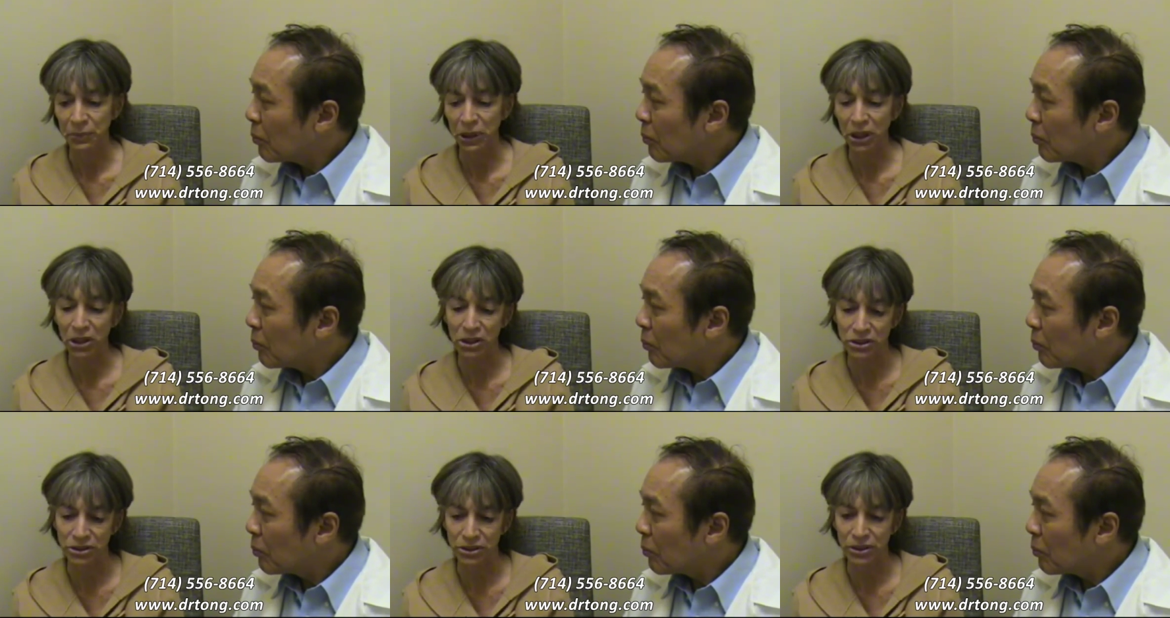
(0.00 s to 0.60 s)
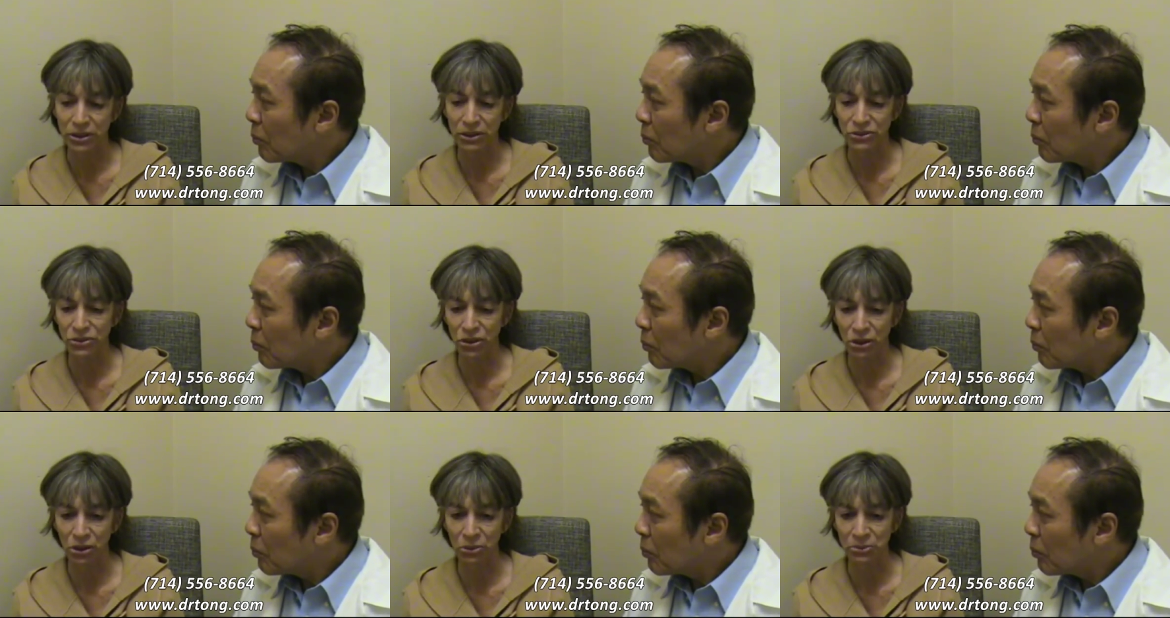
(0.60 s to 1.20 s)
Speaker 1: because of the
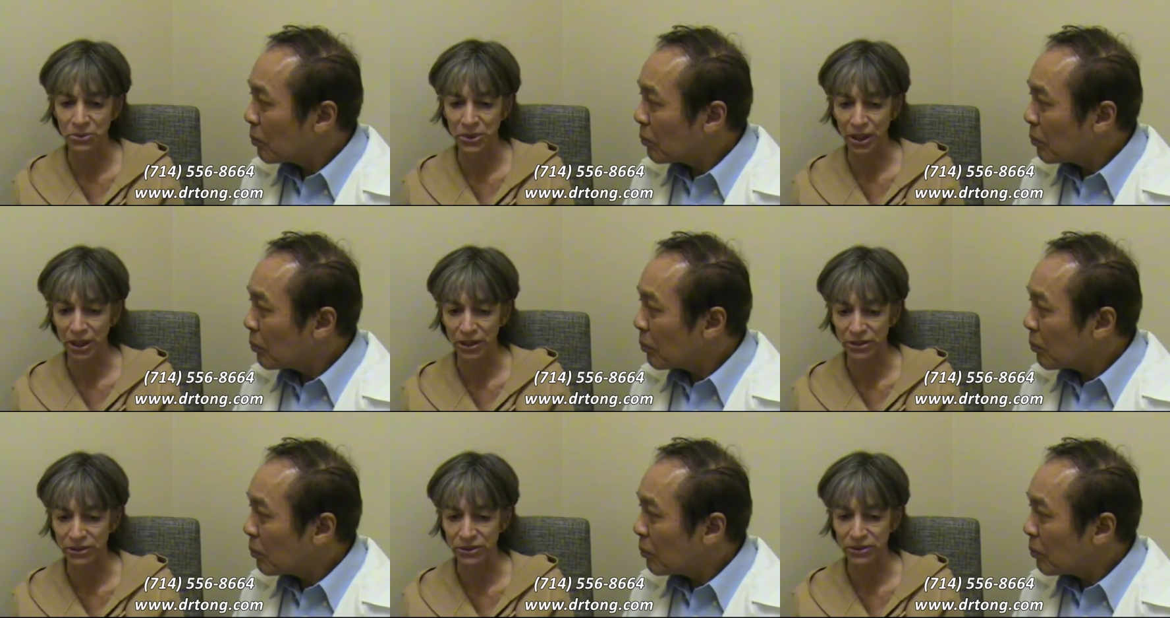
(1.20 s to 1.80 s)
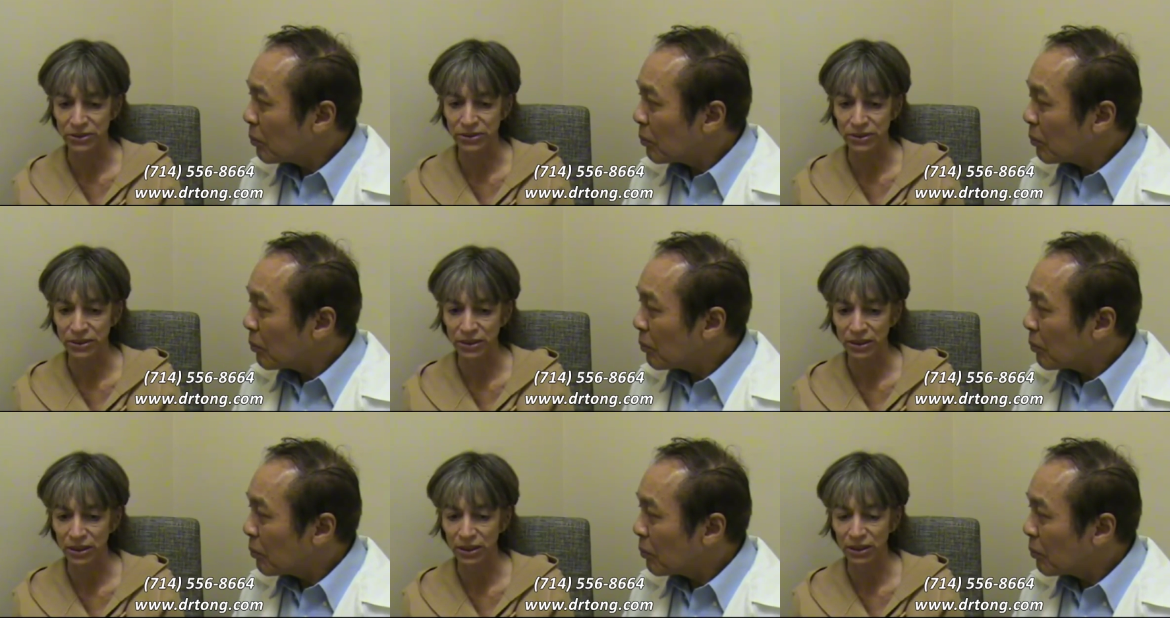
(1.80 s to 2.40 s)

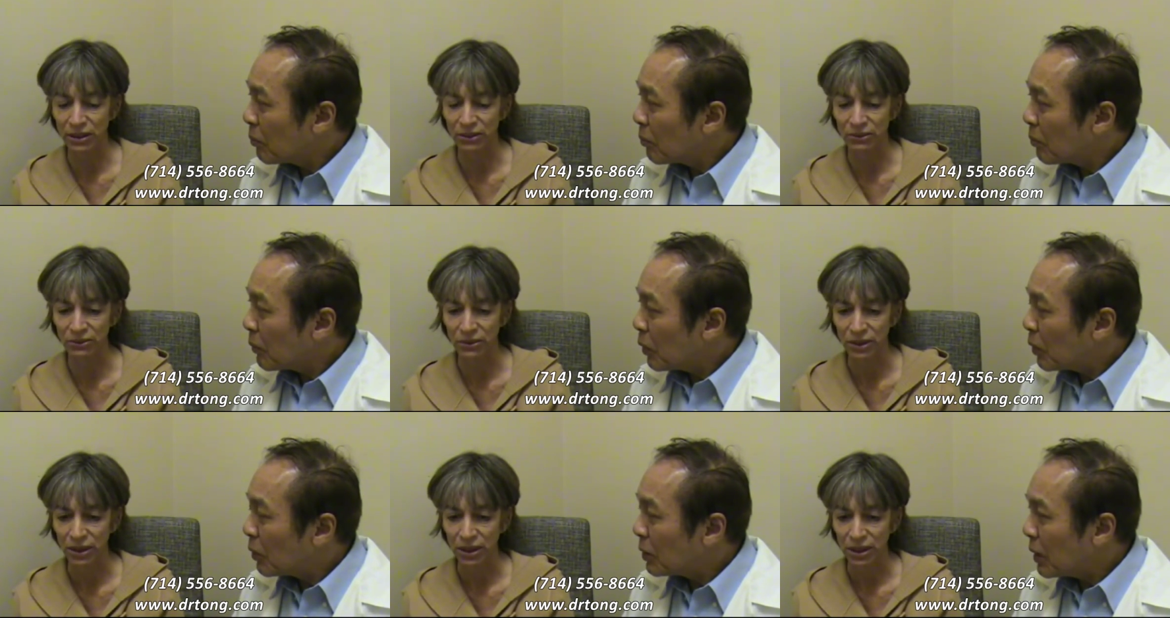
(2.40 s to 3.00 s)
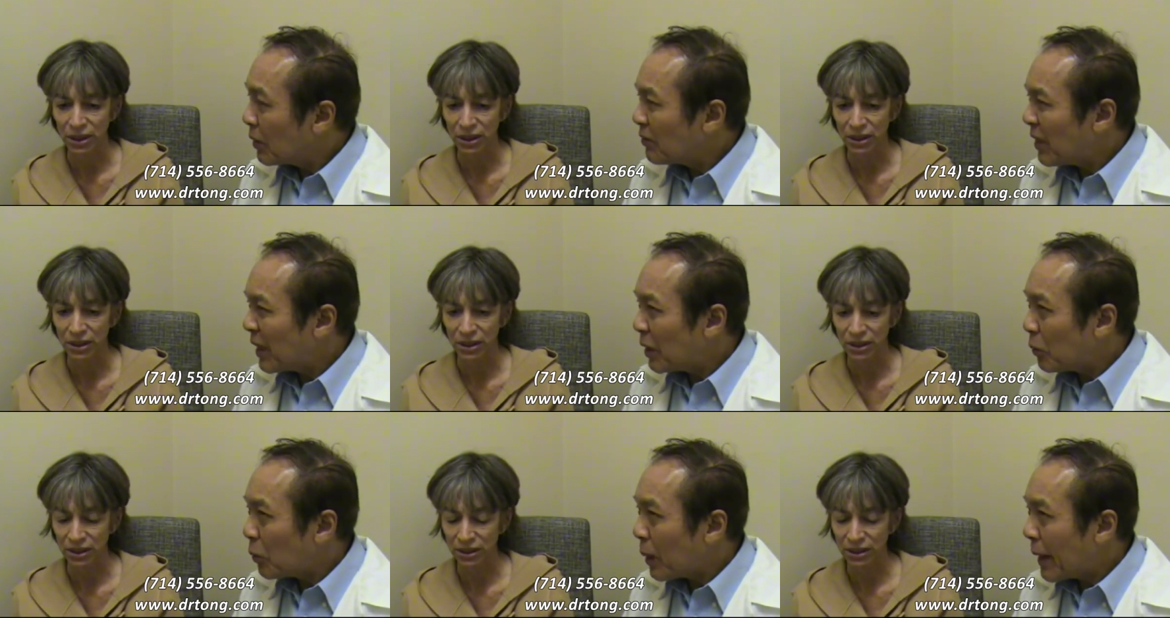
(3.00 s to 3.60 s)
circumstances, you know. You could not
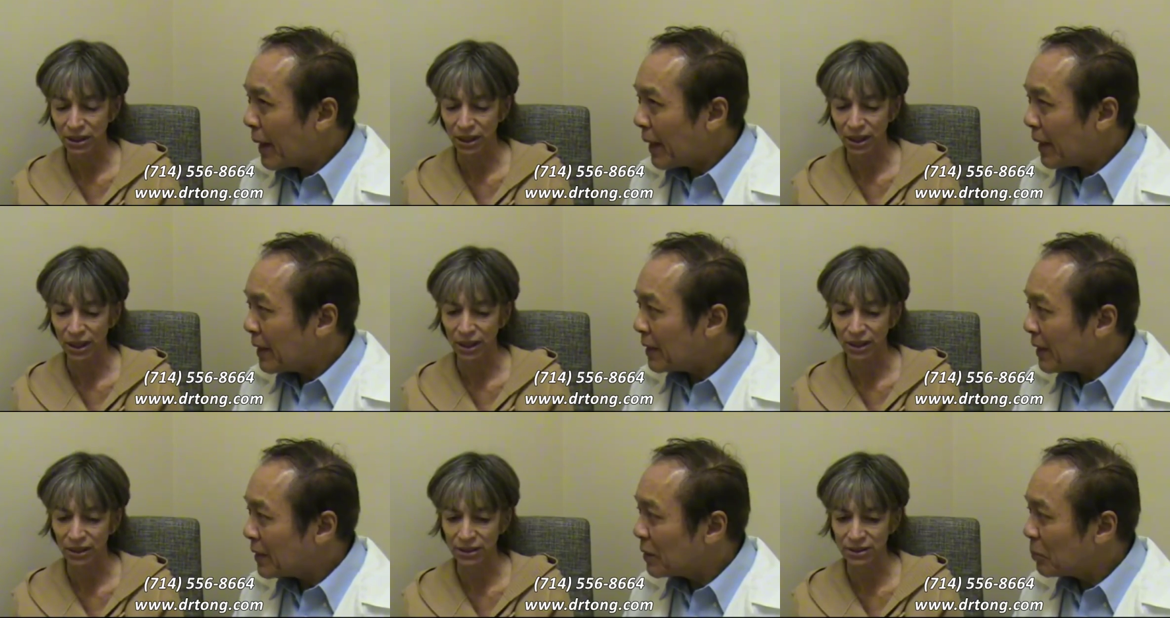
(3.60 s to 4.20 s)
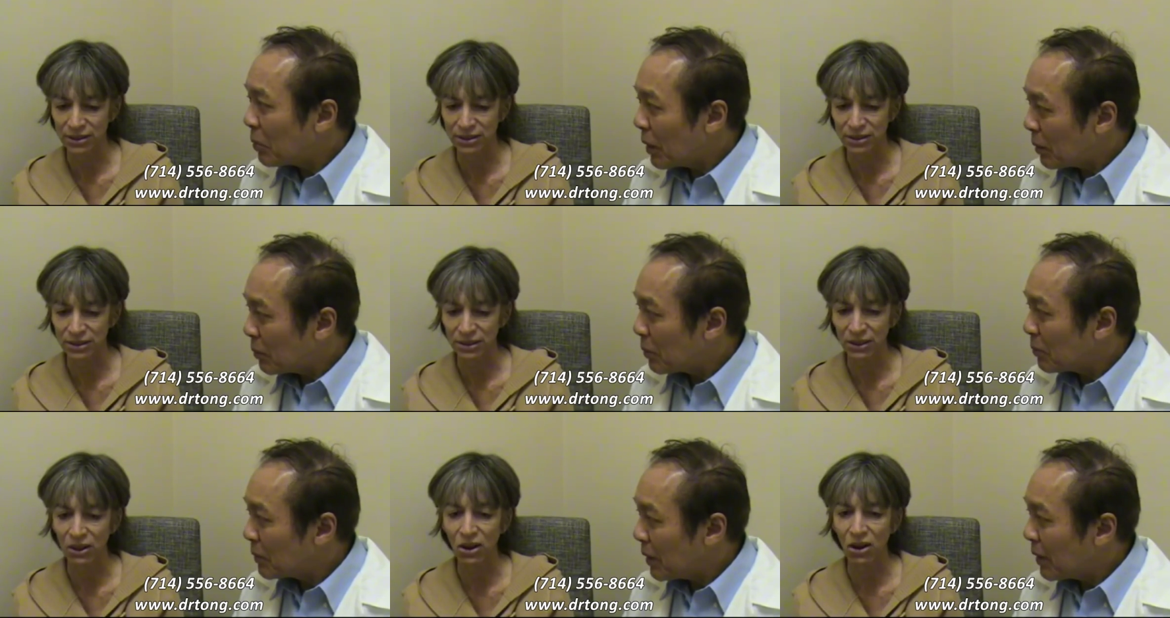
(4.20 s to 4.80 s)
find a ride. Yeah, there's a
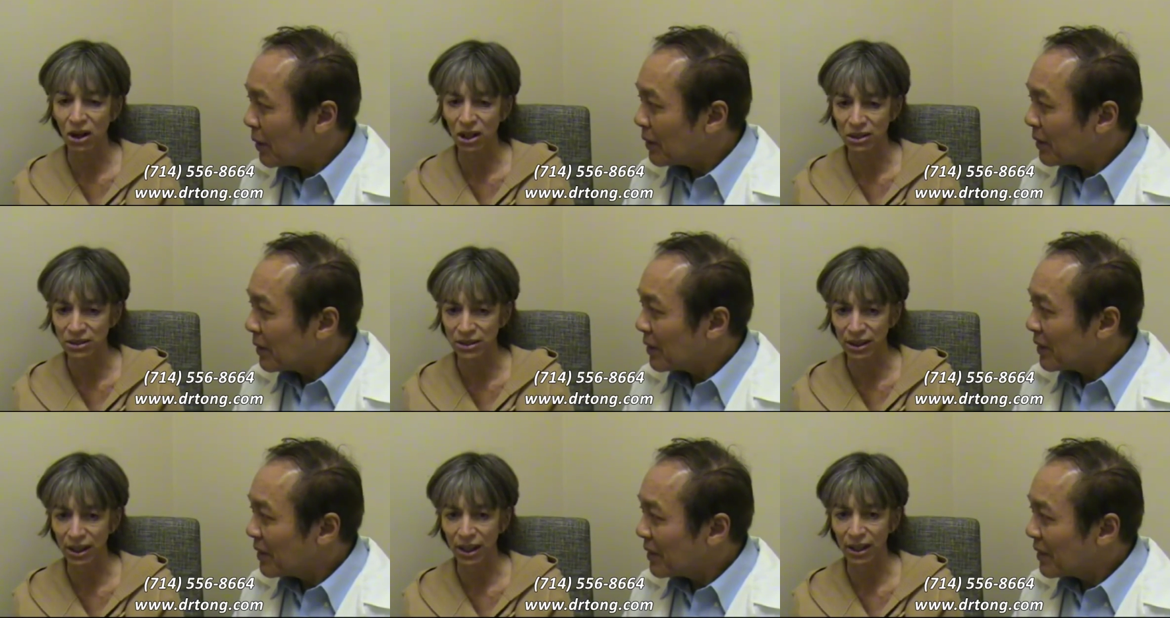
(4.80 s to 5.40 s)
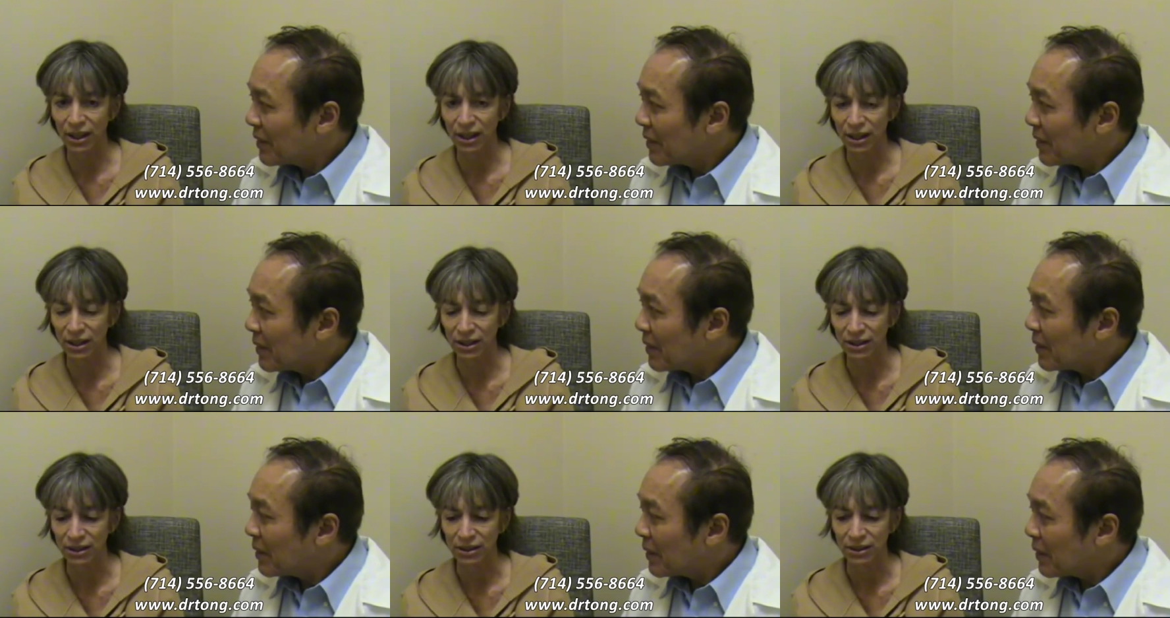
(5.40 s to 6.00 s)
problem. It's hard to get
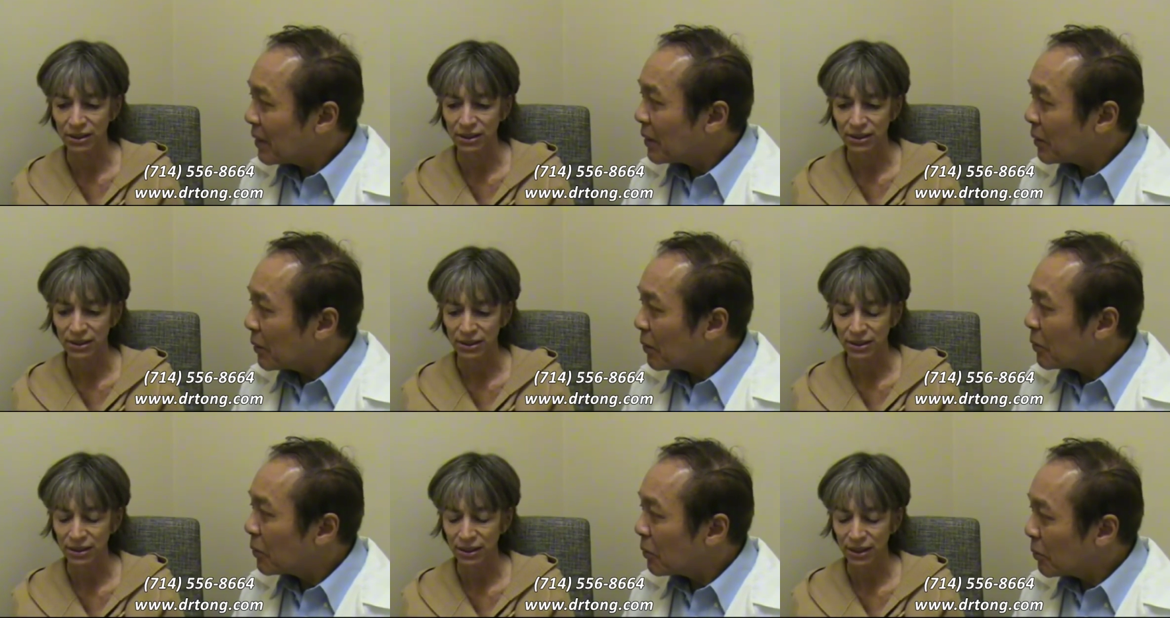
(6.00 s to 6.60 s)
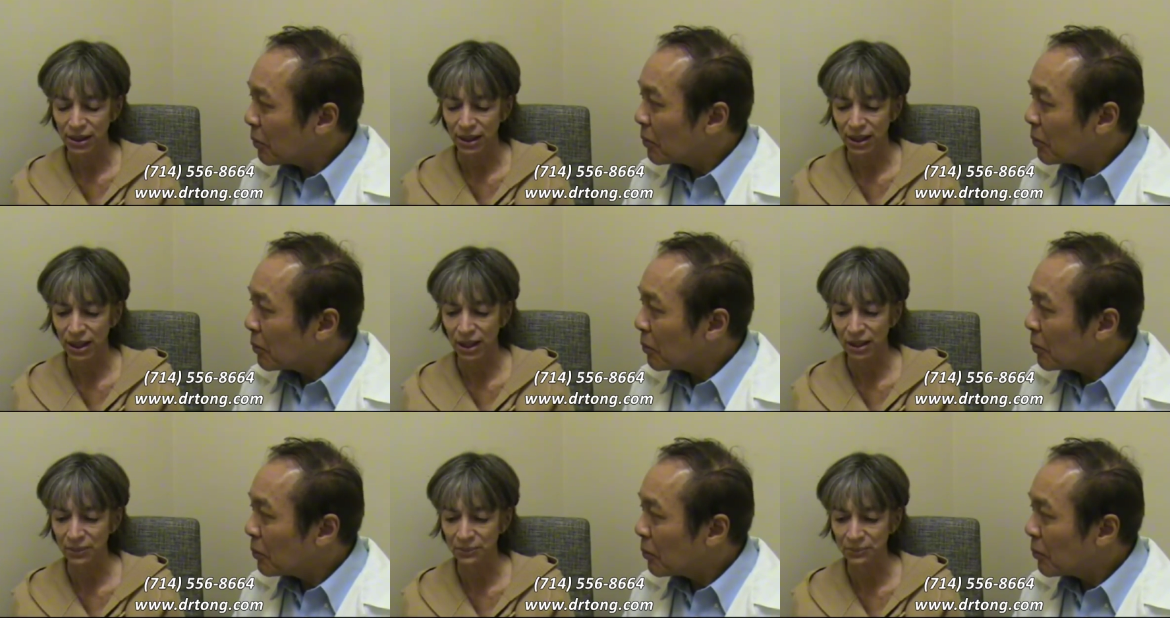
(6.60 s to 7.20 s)
here.
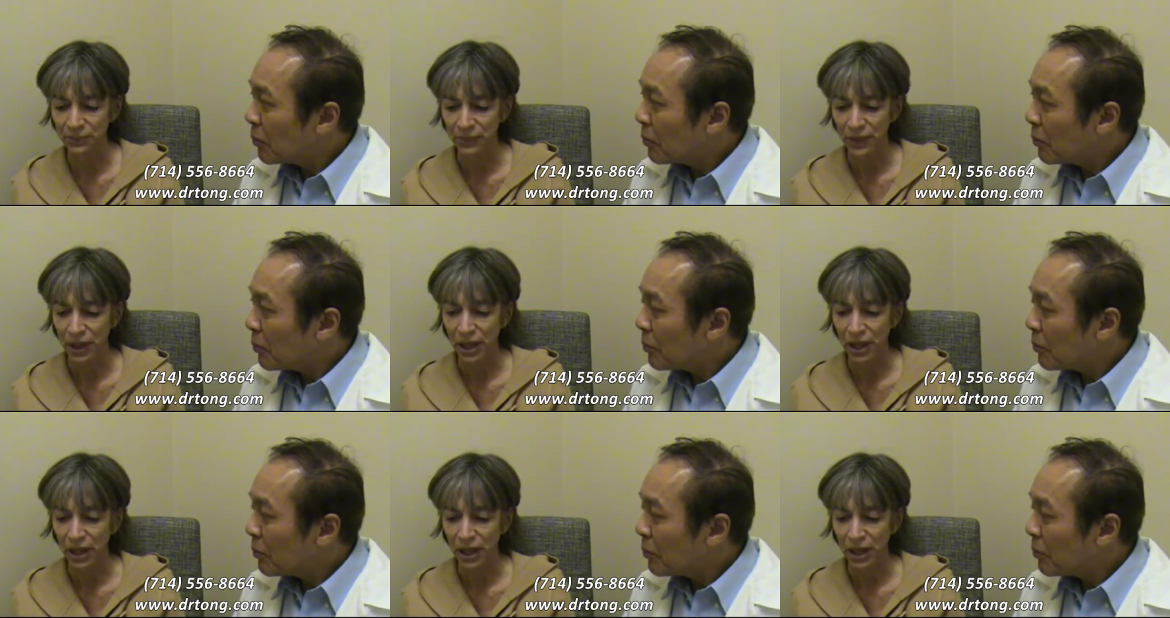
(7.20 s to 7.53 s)
Mm-hmm.